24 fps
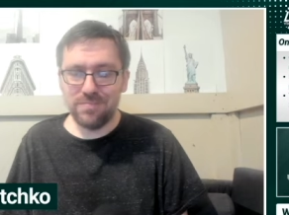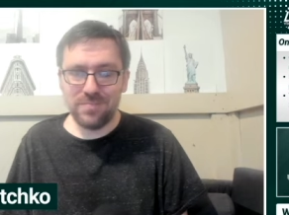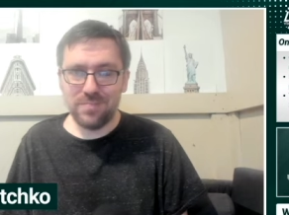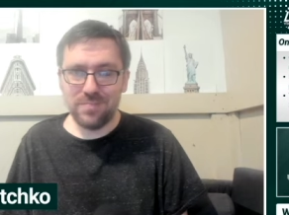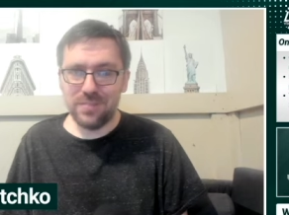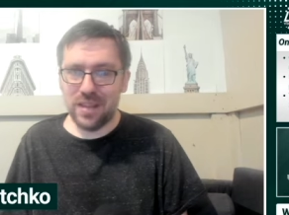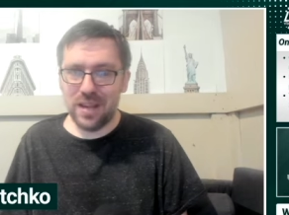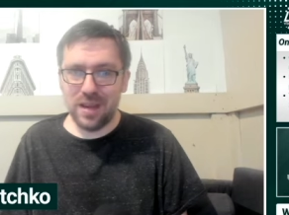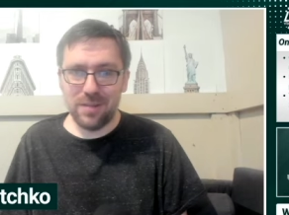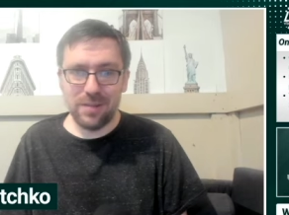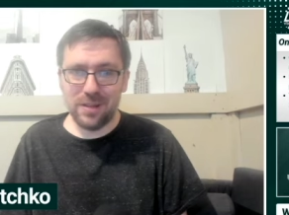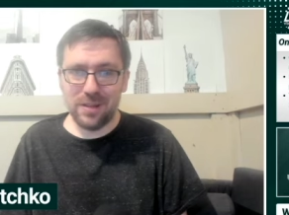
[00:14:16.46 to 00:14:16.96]

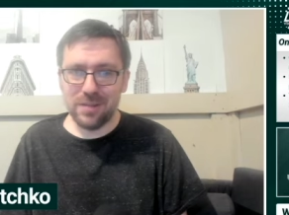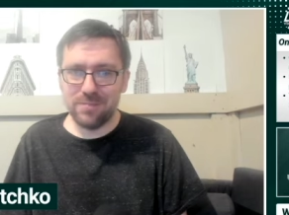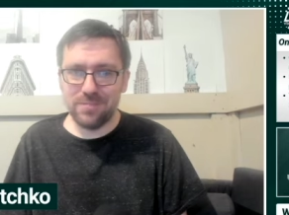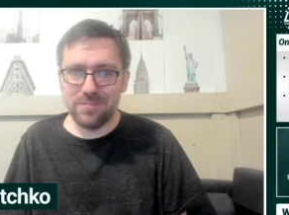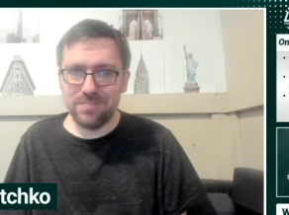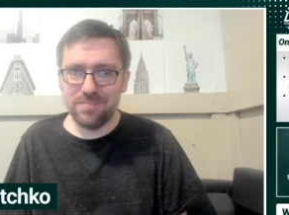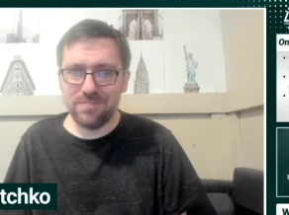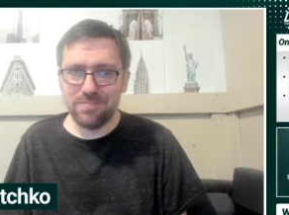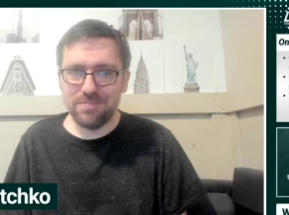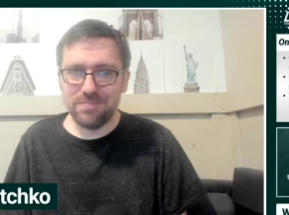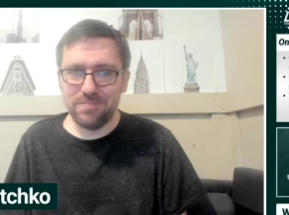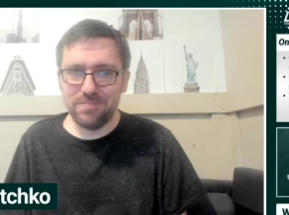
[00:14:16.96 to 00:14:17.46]
I mean,
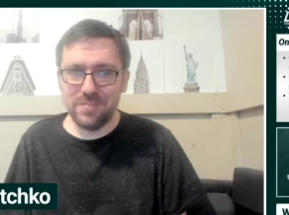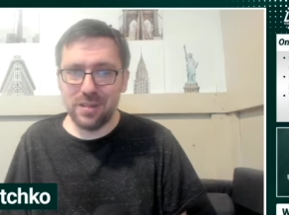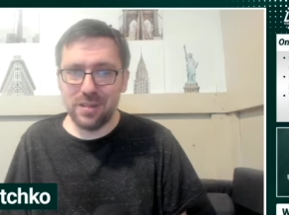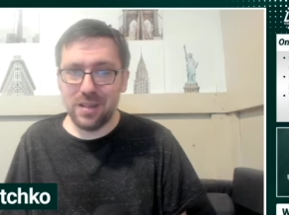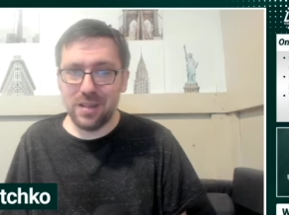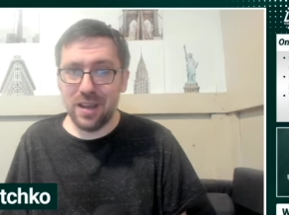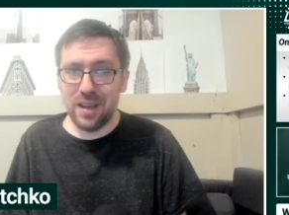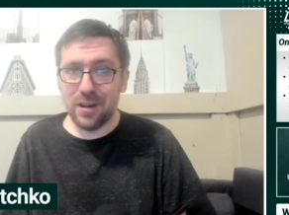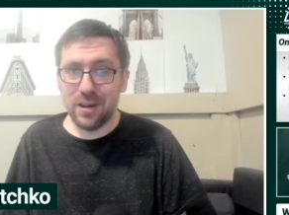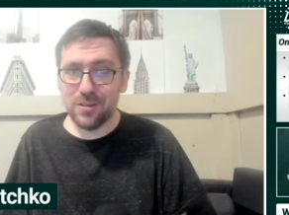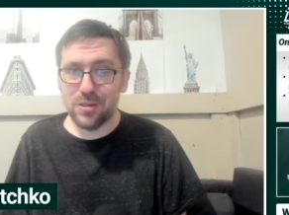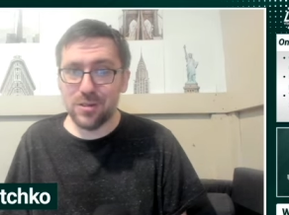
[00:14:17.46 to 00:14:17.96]

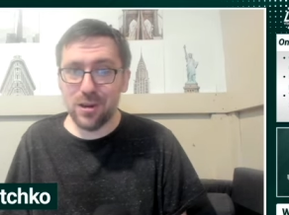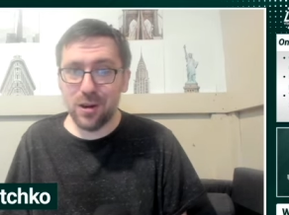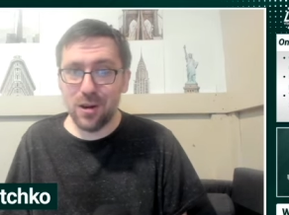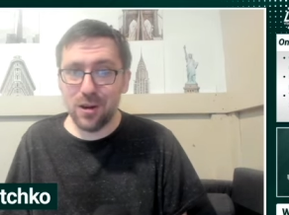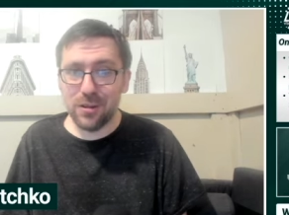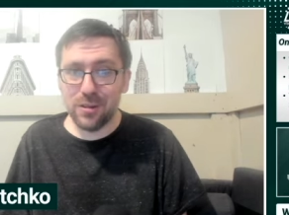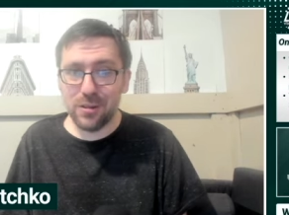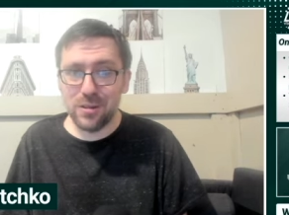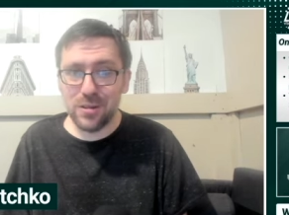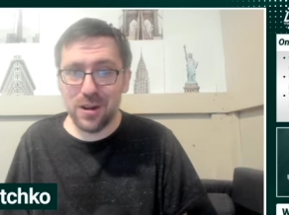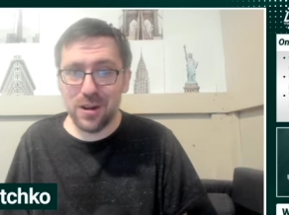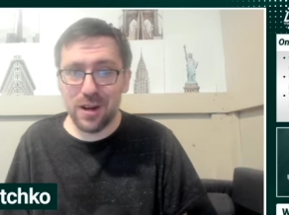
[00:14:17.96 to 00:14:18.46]
yeah, sure,
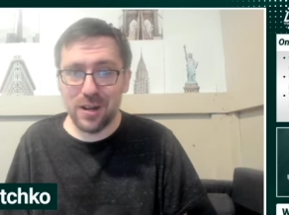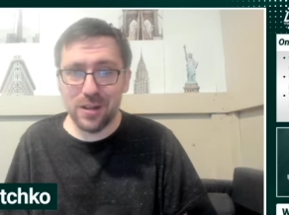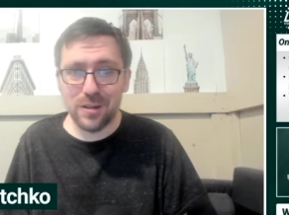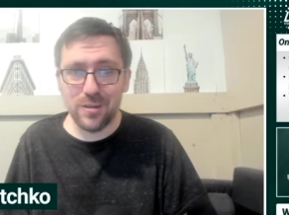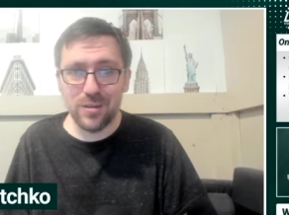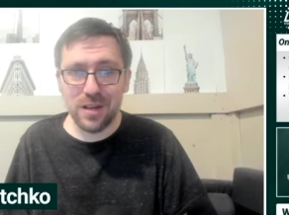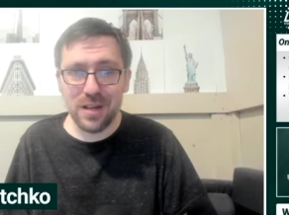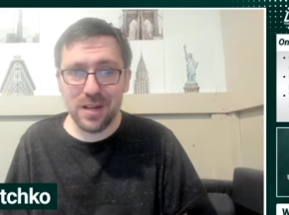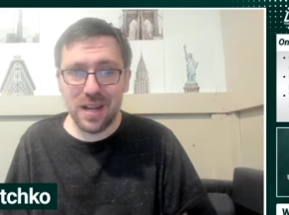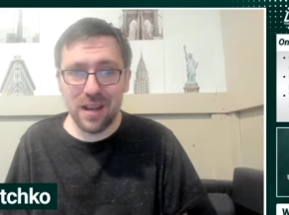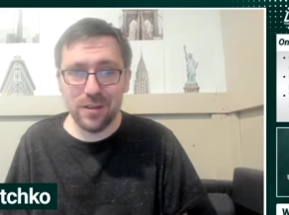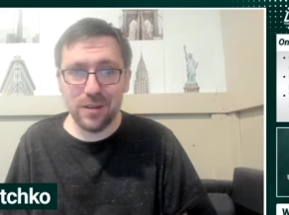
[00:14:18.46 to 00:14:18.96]
they're trying to
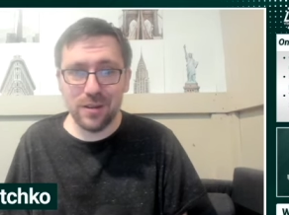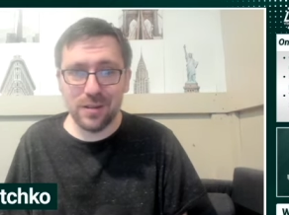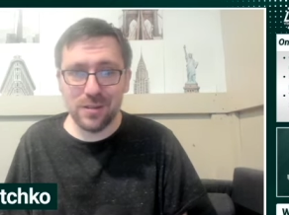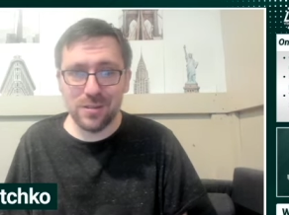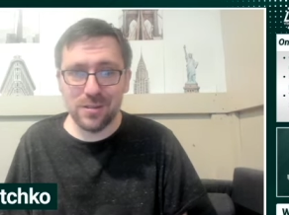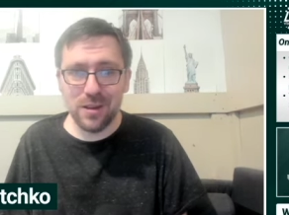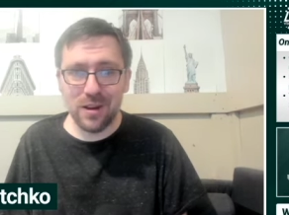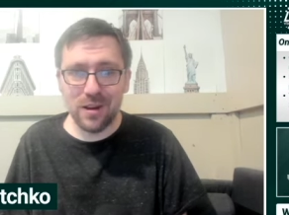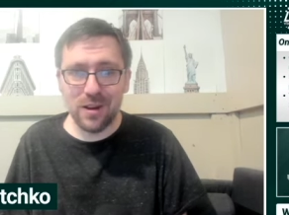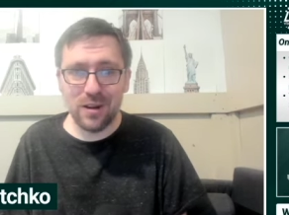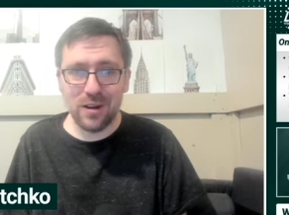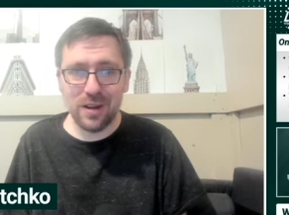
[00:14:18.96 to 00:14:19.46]
trade Allen
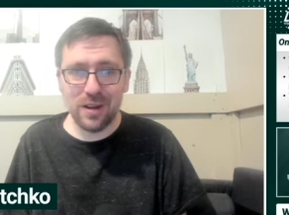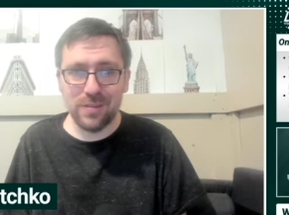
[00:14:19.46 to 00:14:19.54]
Lazard.